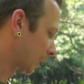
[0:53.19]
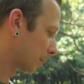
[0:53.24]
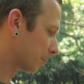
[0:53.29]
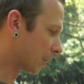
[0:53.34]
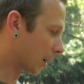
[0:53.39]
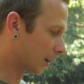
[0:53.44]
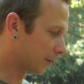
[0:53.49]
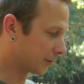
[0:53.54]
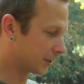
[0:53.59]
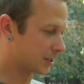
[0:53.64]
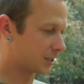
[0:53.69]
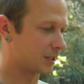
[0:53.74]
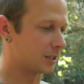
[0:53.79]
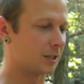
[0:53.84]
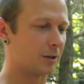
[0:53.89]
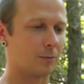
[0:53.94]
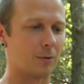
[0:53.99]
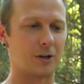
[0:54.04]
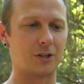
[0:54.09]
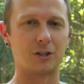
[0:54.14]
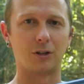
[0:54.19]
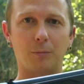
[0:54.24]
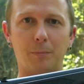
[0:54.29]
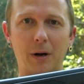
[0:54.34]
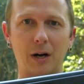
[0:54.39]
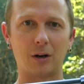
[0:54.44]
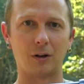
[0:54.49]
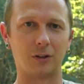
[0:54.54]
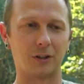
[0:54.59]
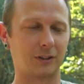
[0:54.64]
But this is the original
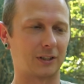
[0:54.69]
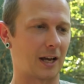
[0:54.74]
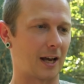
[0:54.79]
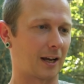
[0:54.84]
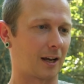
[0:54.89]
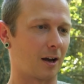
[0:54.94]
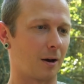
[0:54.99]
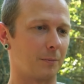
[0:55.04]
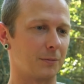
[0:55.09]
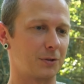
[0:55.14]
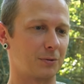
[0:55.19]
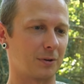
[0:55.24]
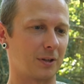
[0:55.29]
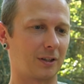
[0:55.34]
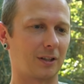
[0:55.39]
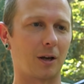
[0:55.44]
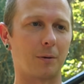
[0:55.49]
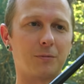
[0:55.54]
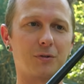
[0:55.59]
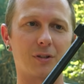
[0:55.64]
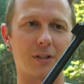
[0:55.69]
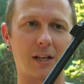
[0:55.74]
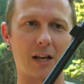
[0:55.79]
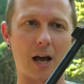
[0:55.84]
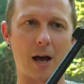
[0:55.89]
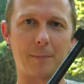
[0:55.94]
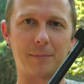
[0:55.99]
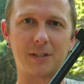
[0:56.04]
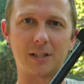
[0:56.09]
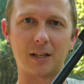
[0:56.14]
barrel that comes with the
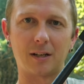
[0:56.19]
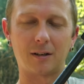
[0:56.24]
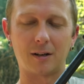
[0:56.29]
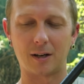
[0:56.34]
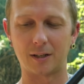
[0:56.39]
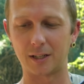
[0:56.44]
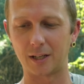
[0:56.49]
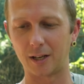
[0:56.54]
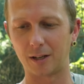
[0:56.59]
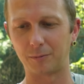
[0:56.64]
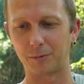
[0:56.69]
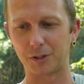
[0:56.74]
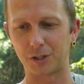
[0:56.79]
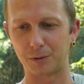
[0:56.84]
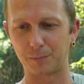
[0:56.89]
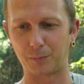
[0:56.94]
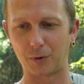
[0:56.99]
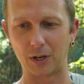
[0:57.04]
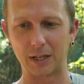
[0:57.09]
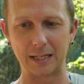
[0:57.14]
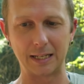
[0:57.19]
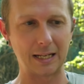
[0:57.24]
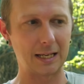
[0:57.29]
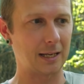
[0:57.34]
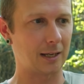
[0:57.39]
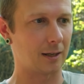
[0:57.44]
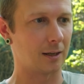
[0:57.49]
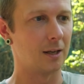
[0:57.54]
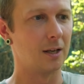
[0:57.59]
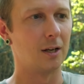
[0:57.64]
compensator on the end, which is pretty
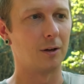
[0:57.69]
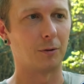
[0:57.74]
neat,